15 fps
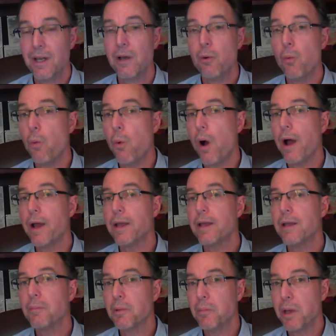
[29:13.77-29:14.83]
Why
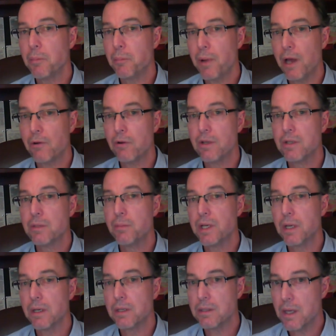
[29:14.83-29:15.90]
implement boundaries?
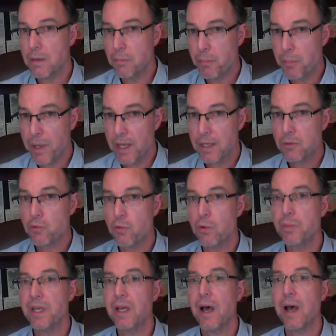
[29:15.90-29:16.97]
Because then pigs will
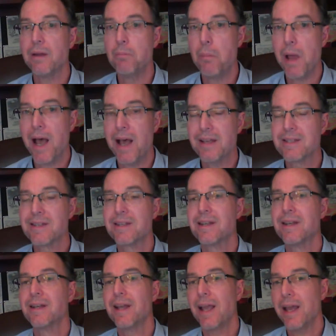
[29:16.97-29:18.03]
be
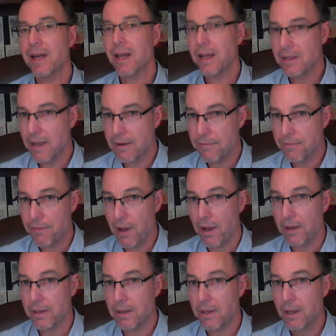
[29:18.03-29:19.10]
unmasked and
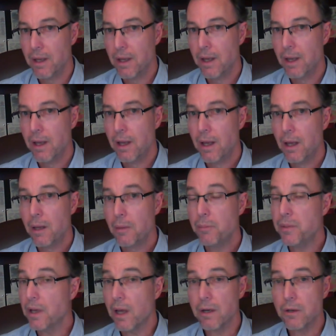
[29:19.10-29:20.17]
identified
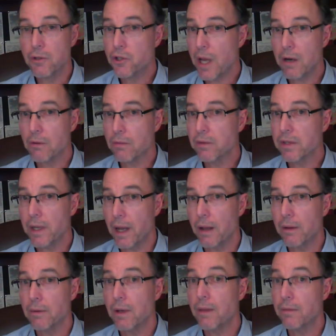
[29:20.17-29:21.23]
beyond a shadow of a
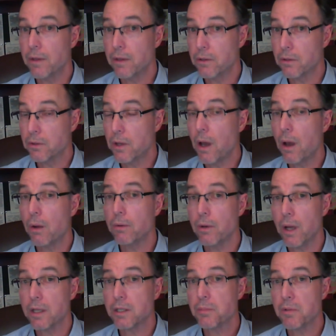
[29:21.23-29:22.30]
doubt, and then you'll know you're
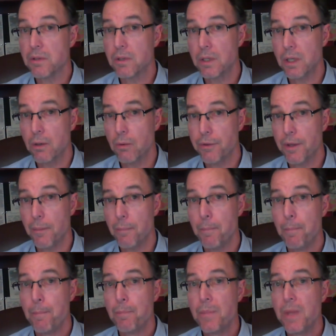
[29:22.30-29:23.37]
not supposed to deal with them.
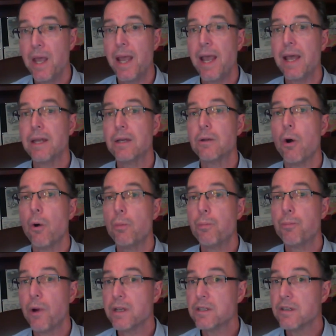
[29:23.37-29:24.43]
And
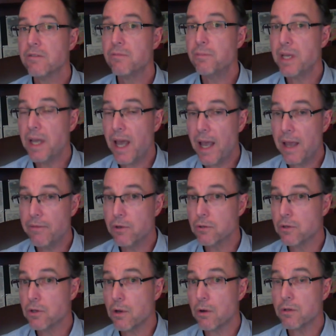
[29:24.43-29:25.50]
oppressive
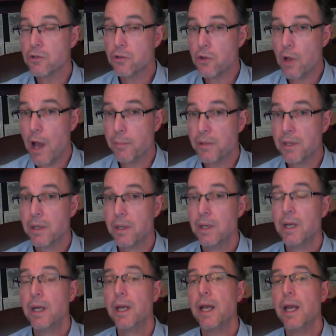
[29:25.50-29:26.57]
behaviors are stopped
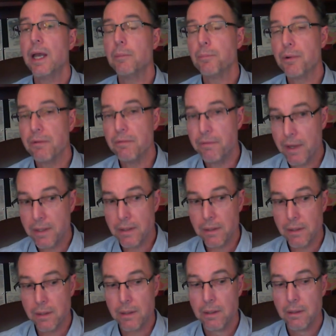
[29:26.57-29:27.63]
and prevented.